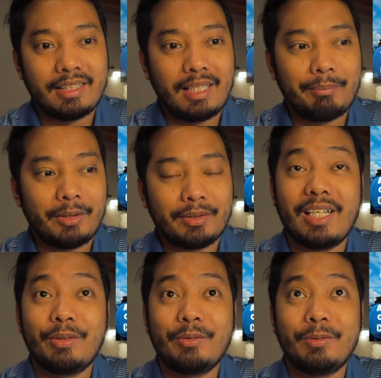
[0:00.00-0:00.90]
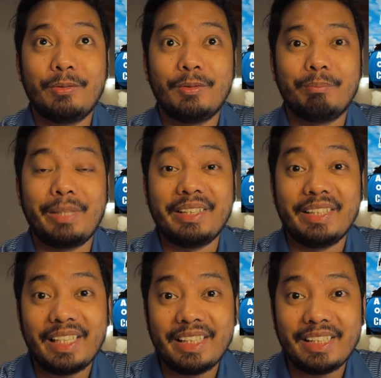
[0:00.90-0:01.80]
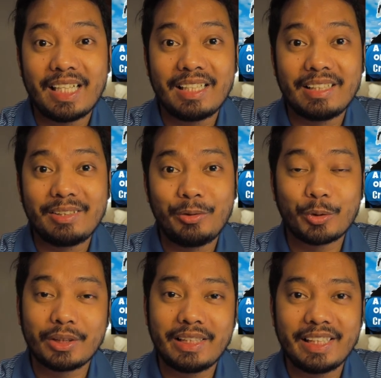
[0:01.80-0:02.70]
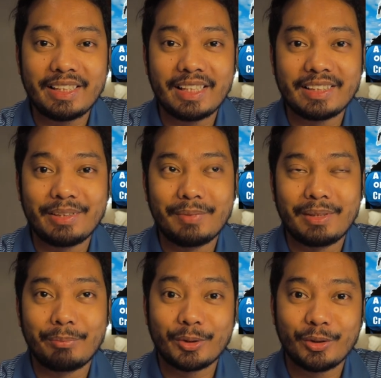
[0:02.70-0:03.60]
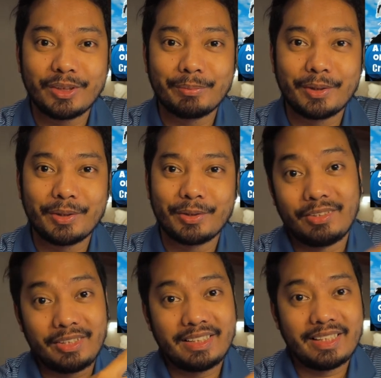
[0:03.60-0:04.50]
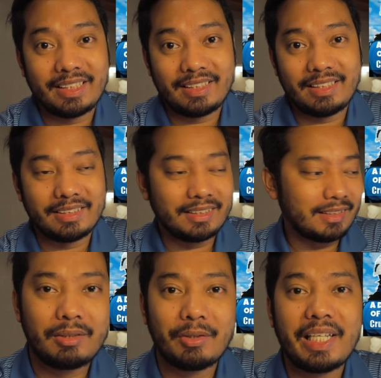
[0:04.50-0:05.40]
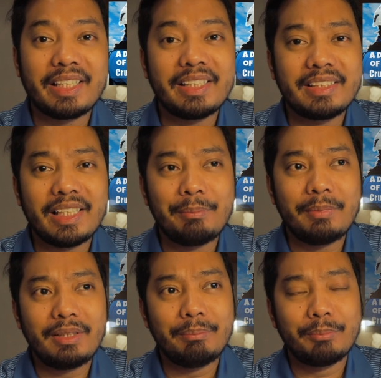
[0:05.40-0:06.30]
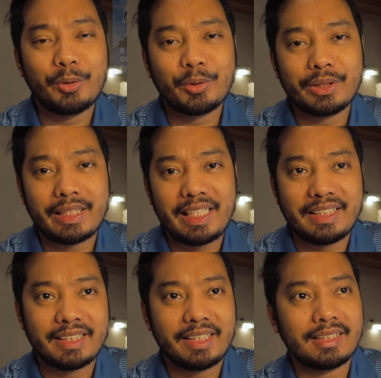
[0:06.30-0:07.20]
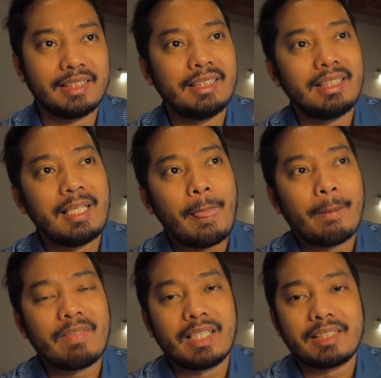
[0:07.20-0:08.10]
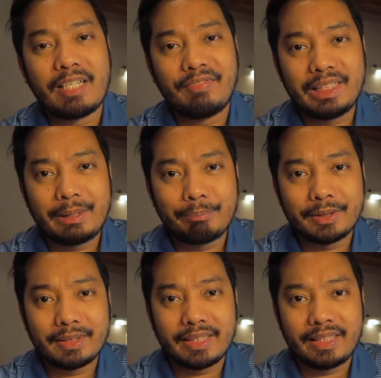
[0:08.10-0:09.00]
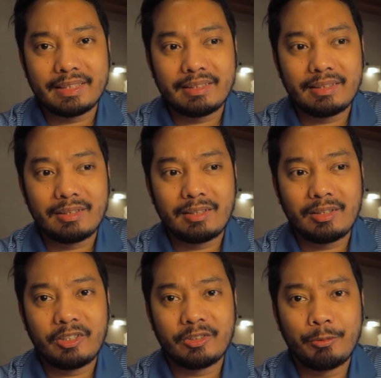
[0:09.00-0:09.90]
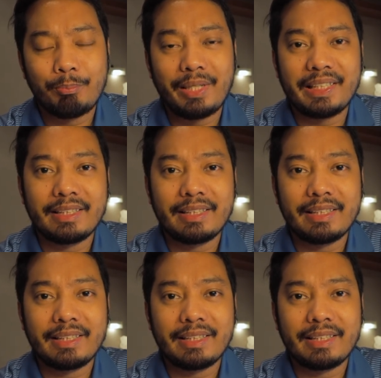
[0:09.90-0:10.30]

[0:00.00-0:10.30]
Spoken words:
about how my day looks like as a photographer. So you can check it here. So I can say in most cases, 70% of my